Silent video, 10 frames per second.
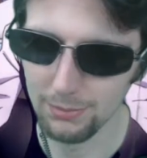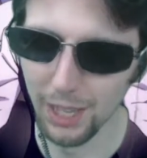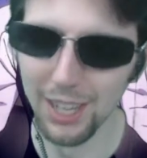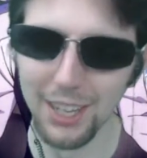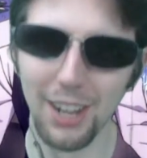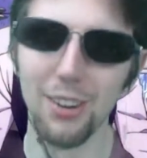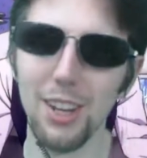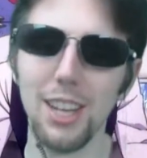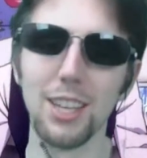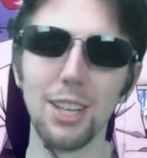Now,
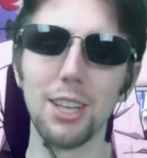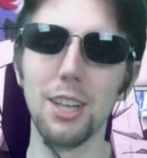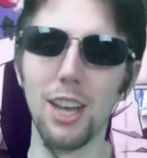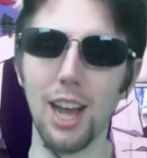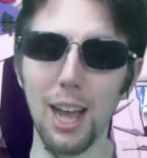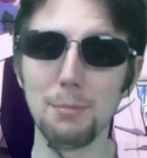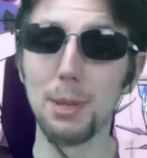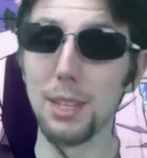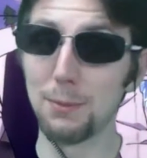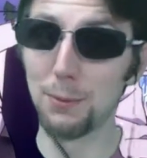I'm
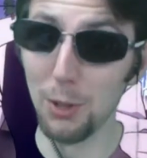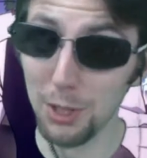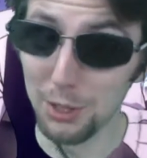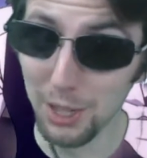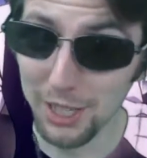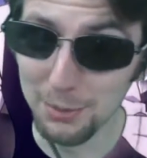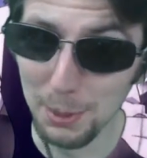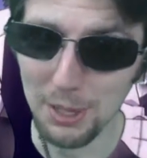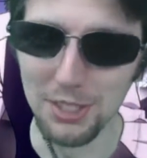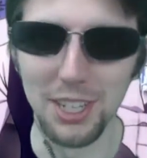being fully
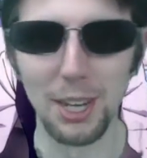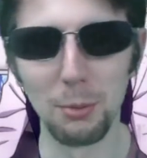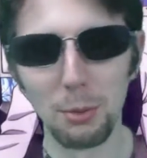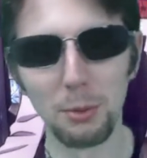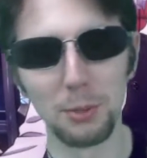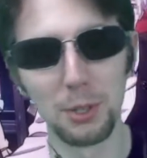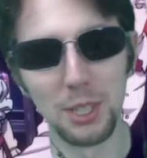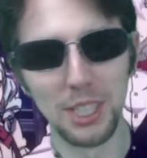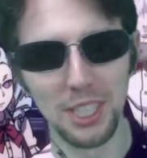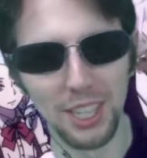transparent today, and we're
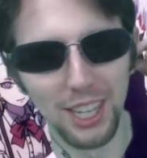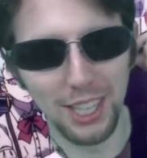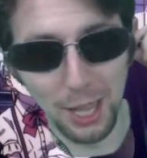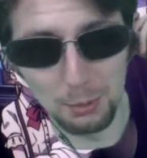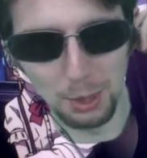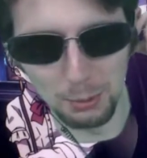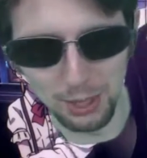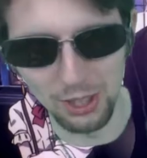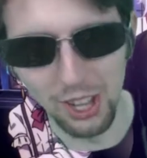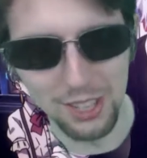reviewing a game that we
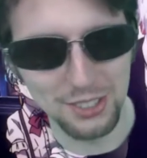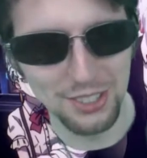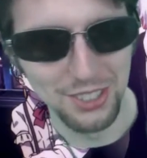lost.